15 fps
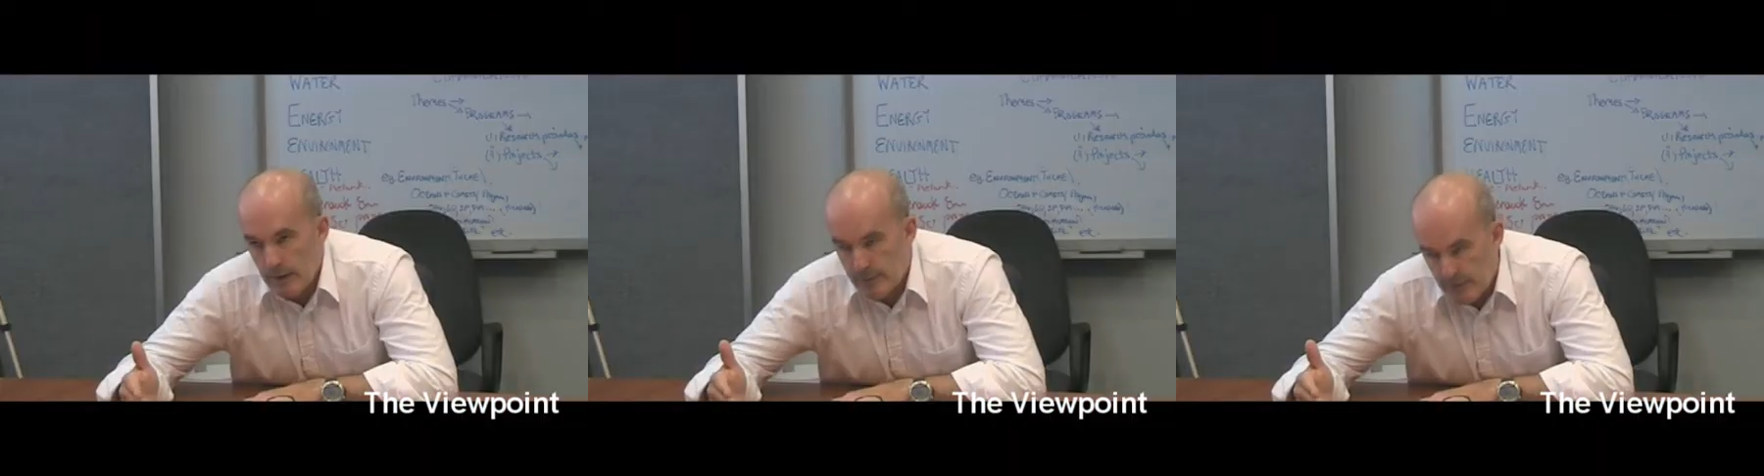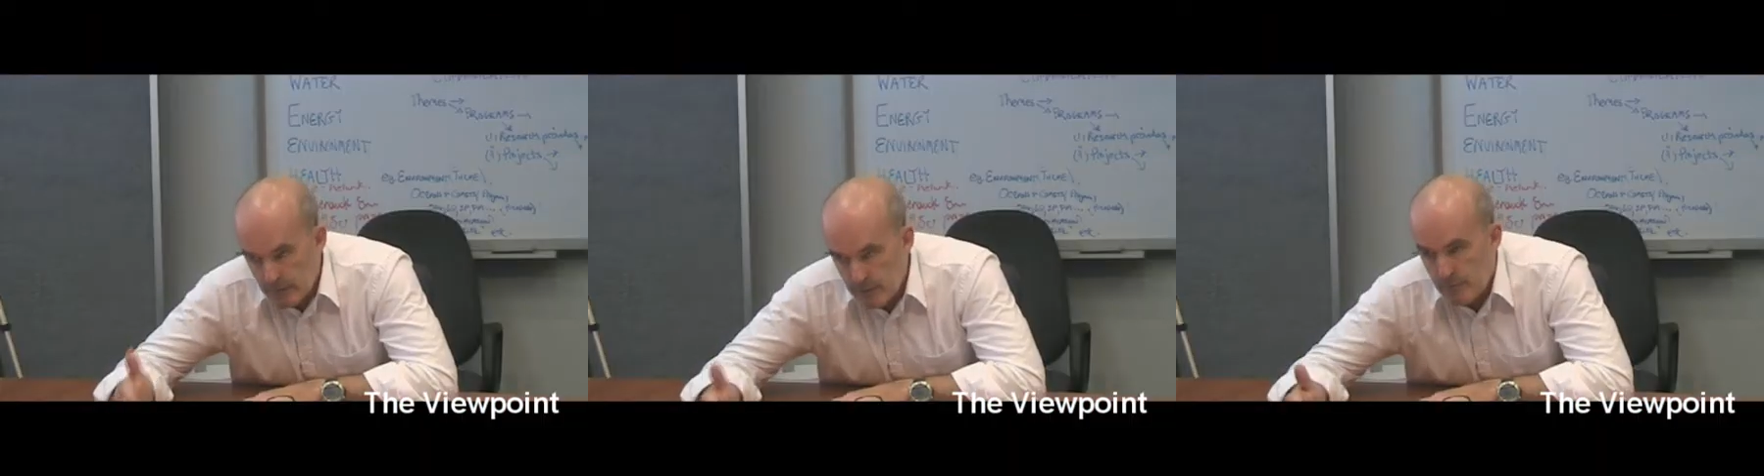
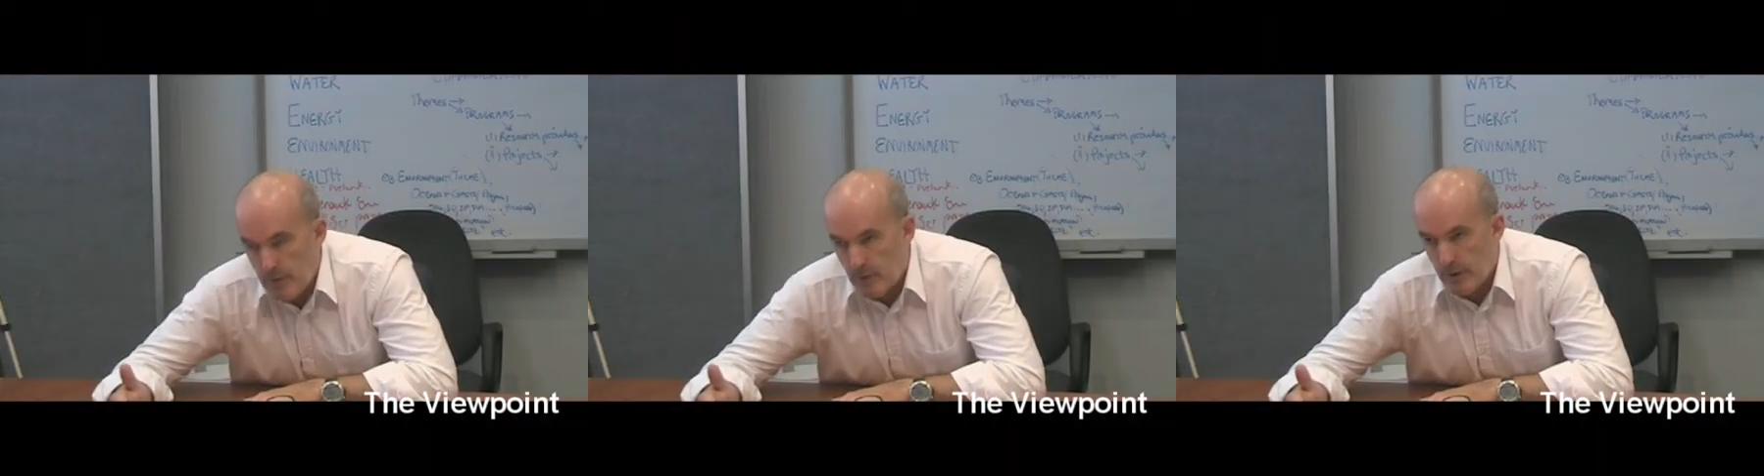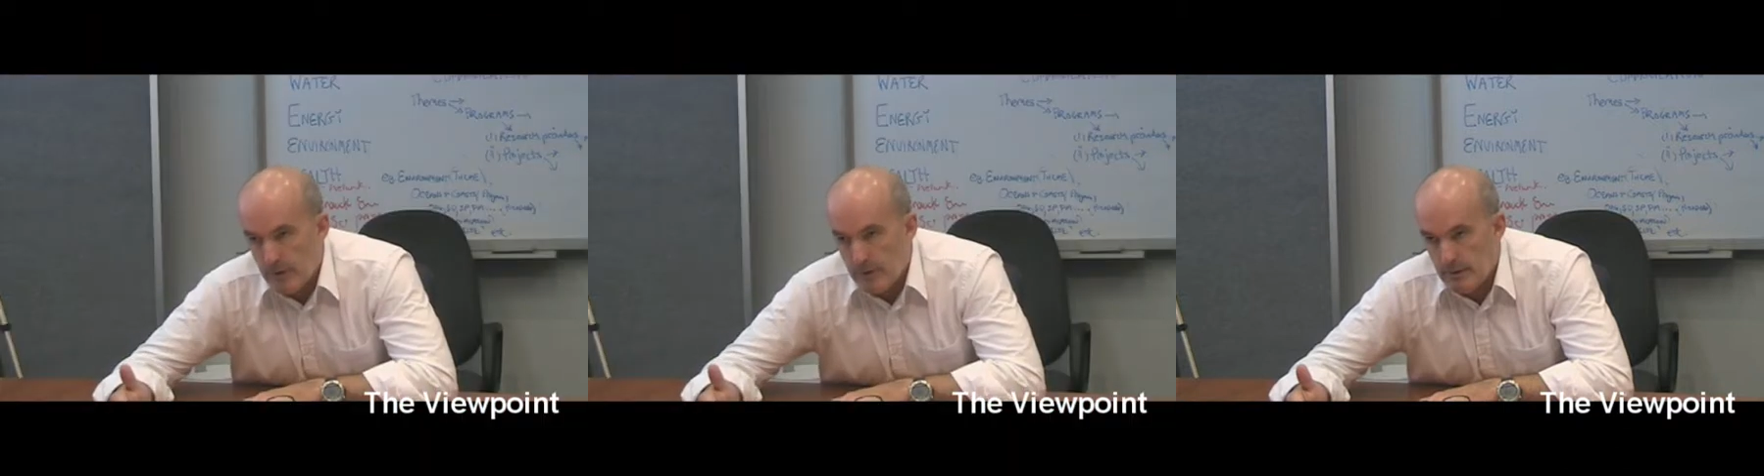at this
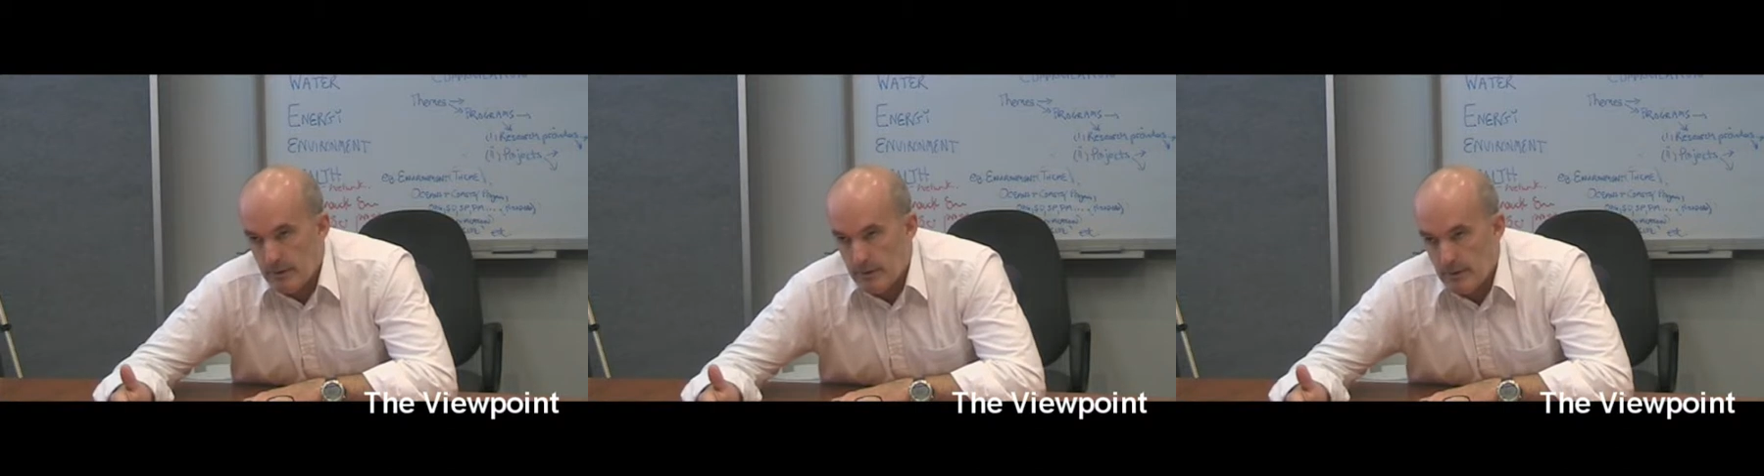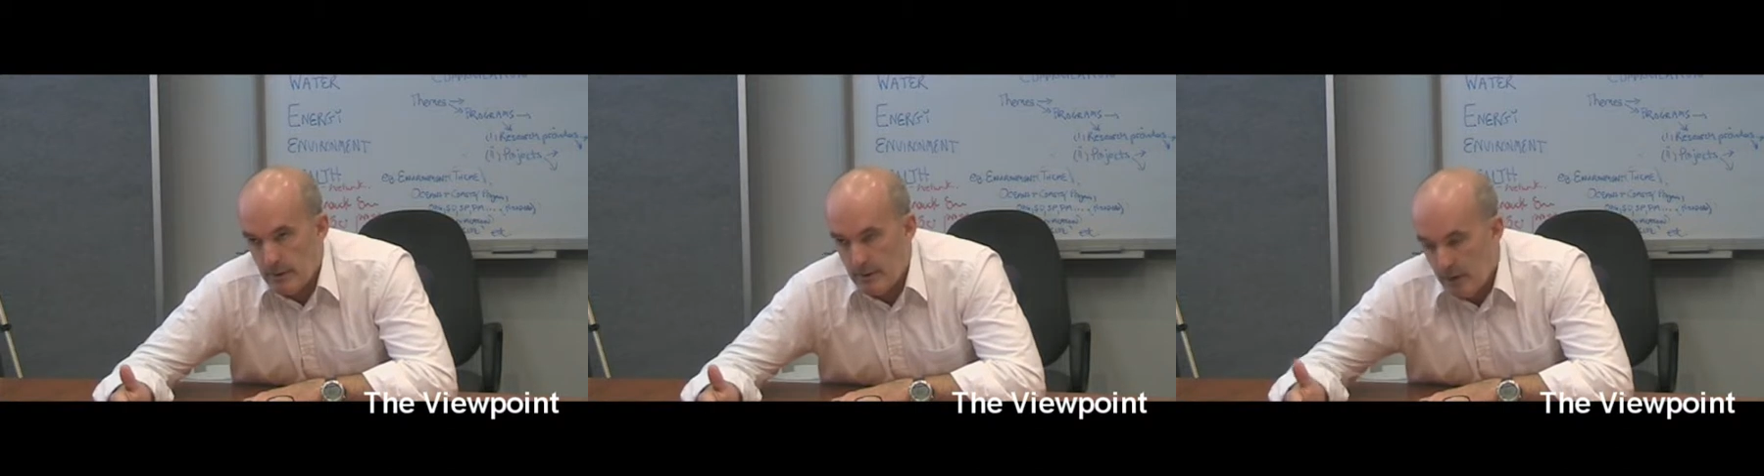point,
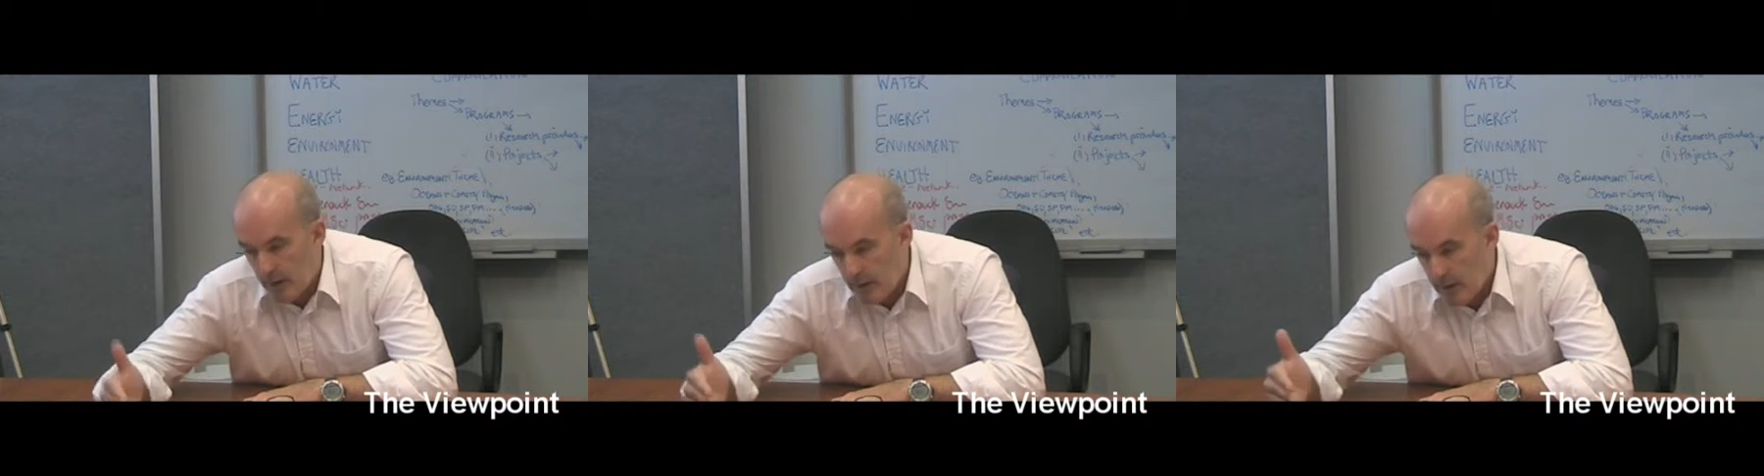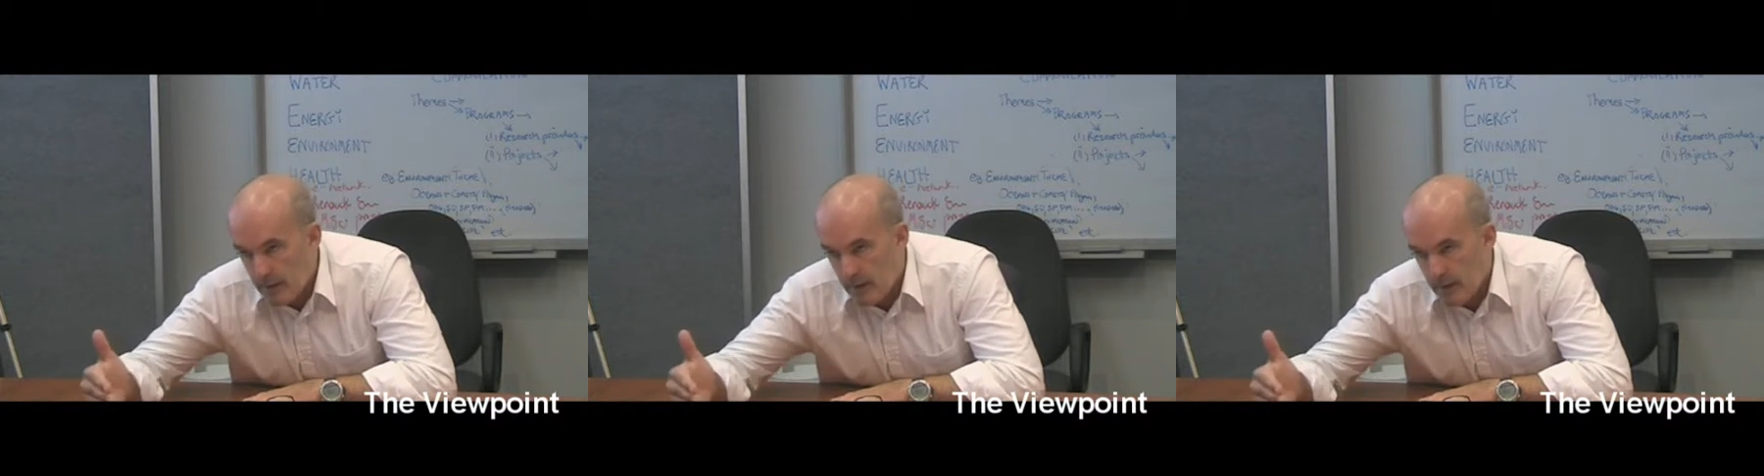
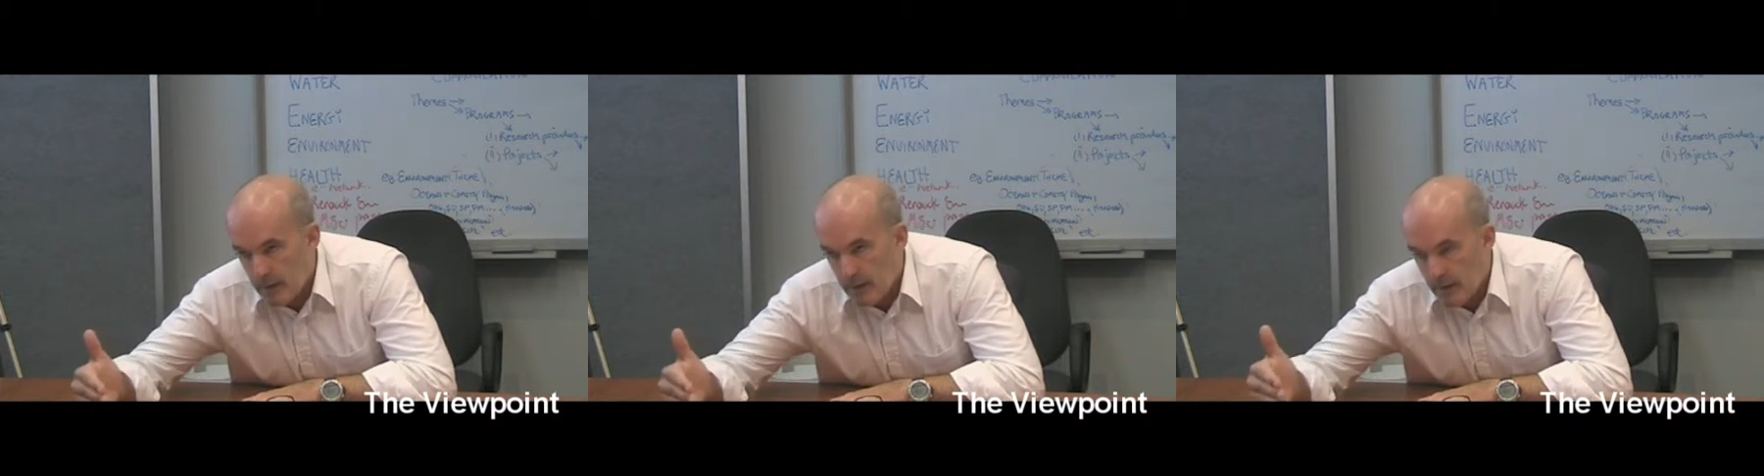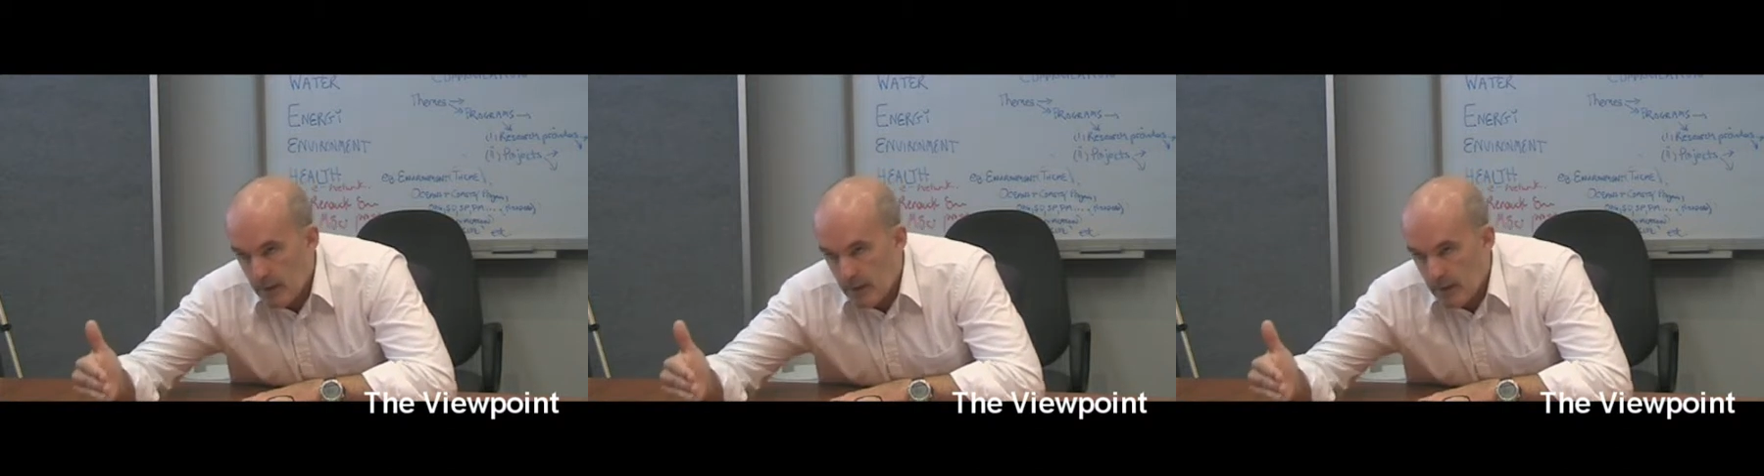I